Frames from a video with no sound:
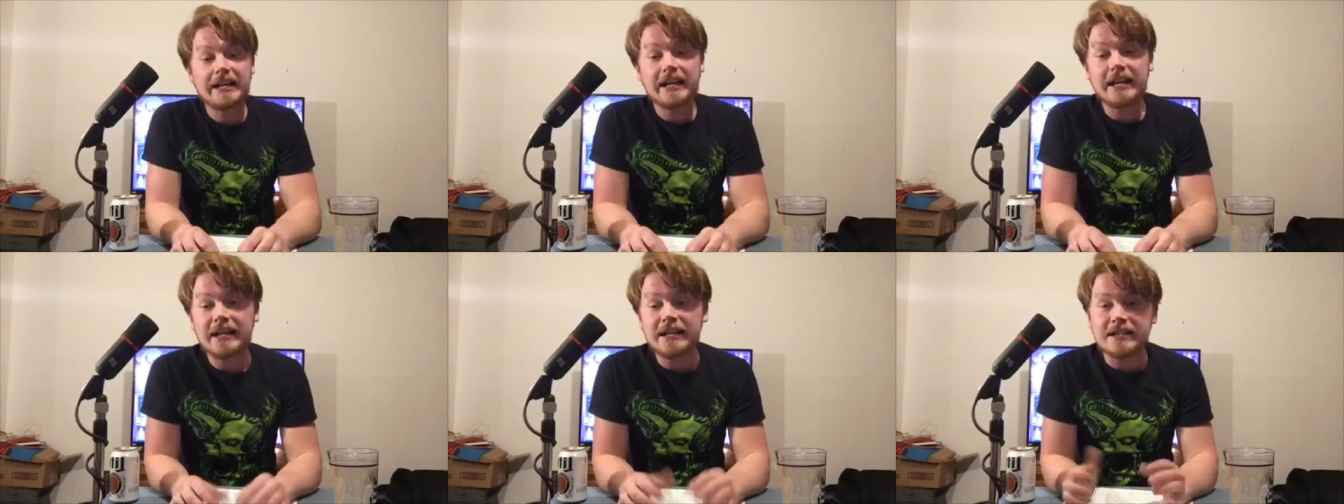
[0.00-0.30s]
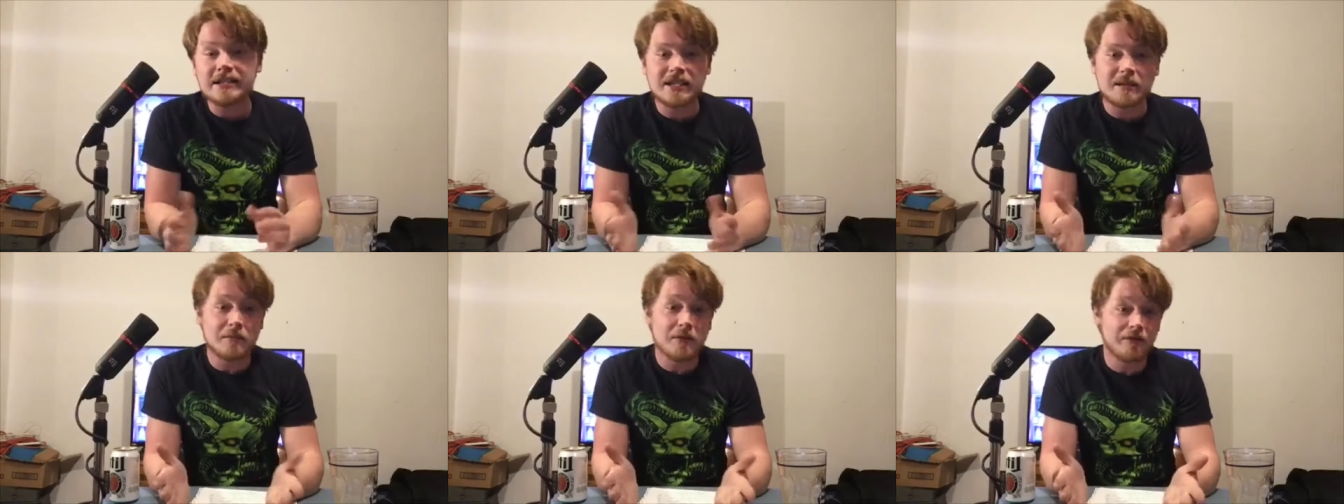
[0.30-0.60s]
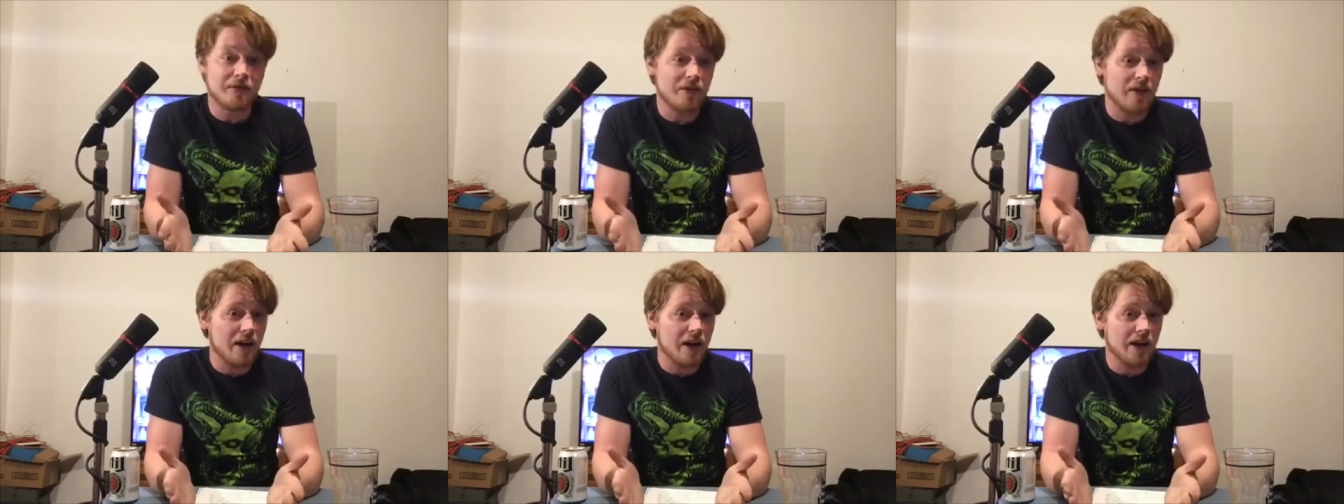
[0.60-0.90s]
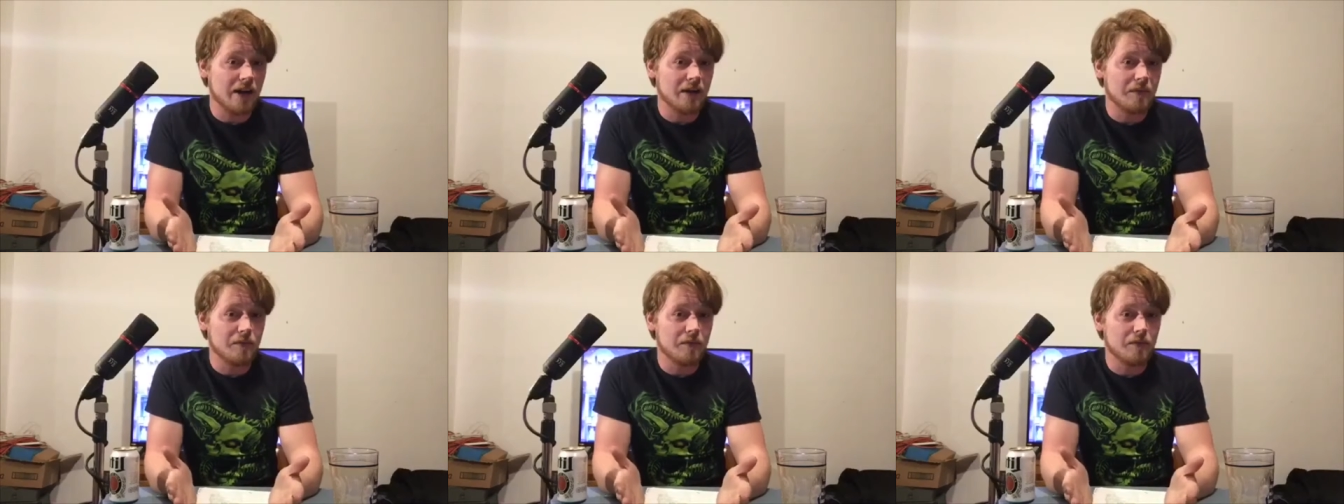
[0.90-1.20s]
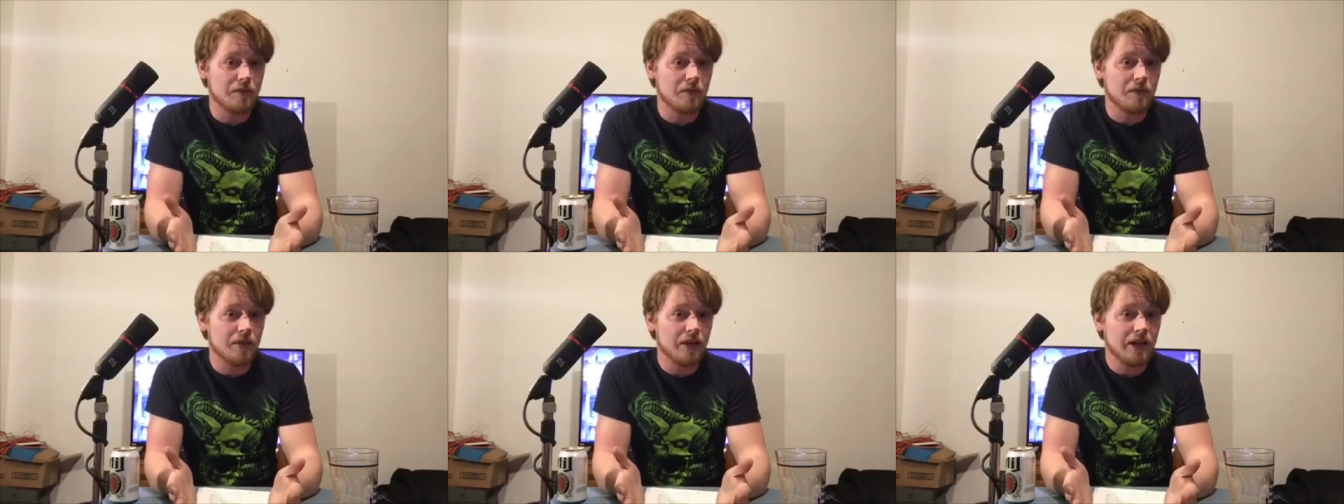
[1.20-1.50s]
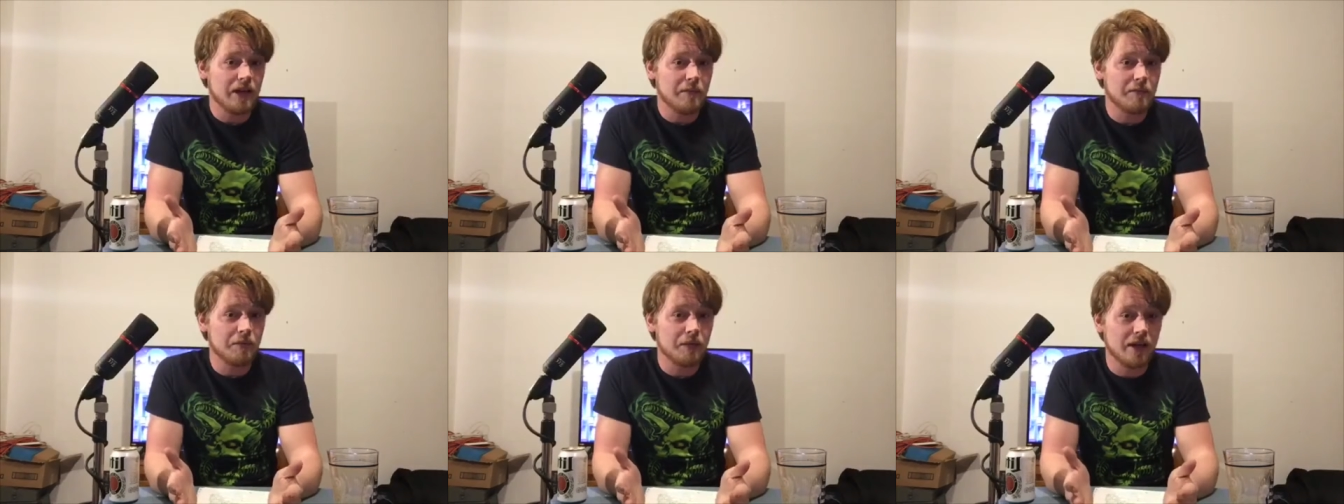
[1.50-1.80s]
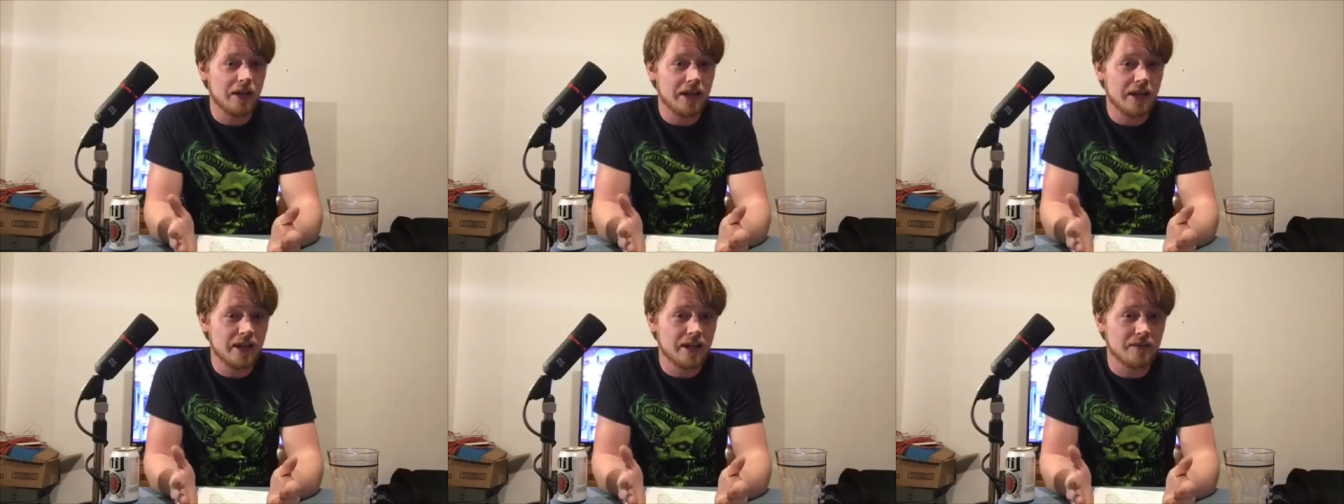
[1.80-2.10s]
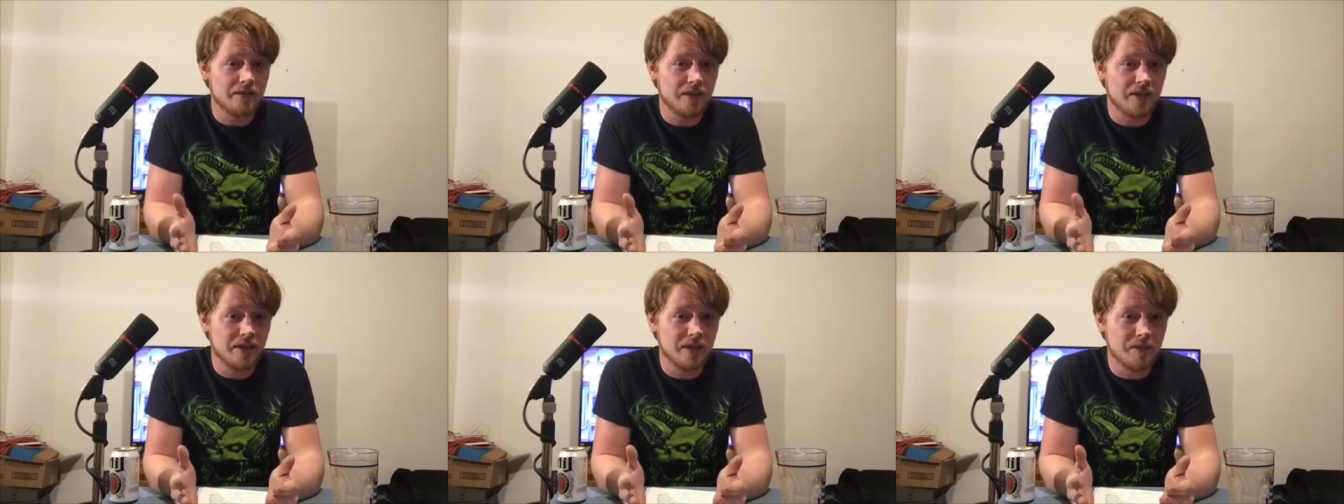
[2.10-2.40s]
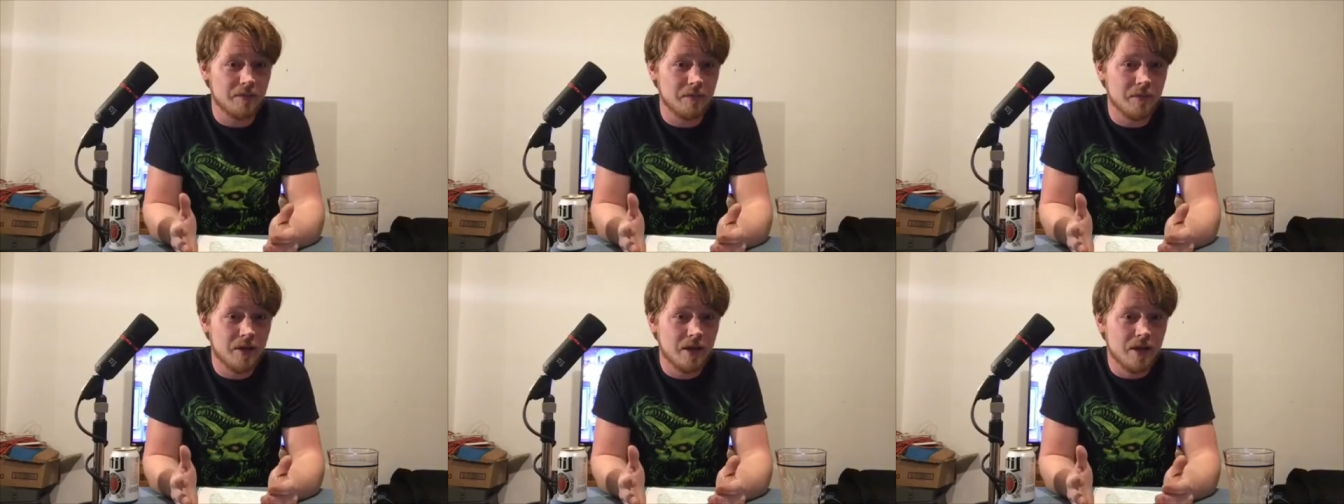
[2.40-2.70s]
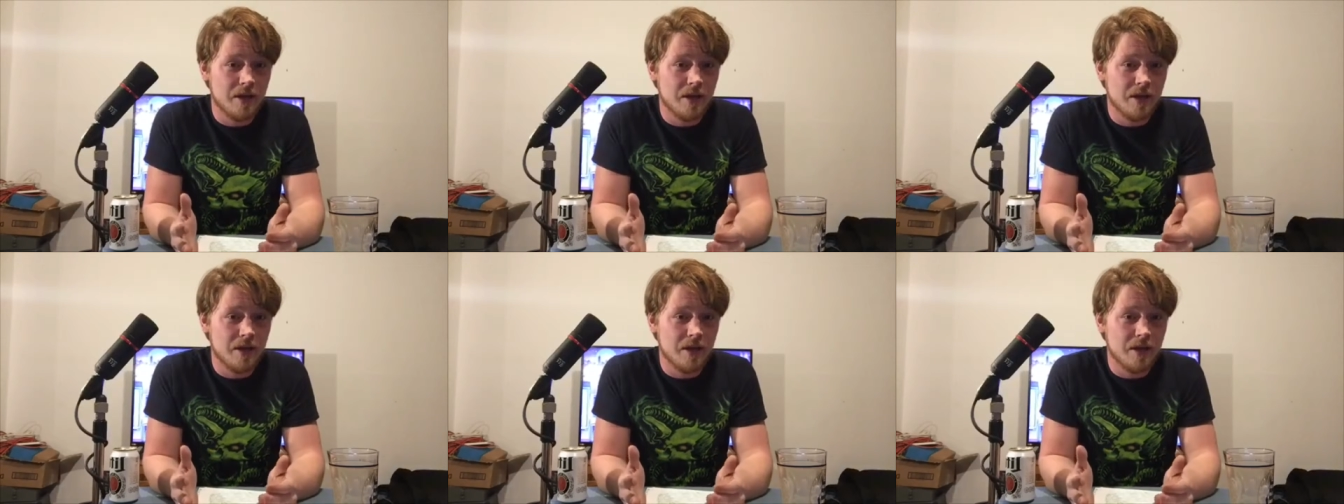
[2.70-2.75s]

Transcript: can't seem to find any playing of him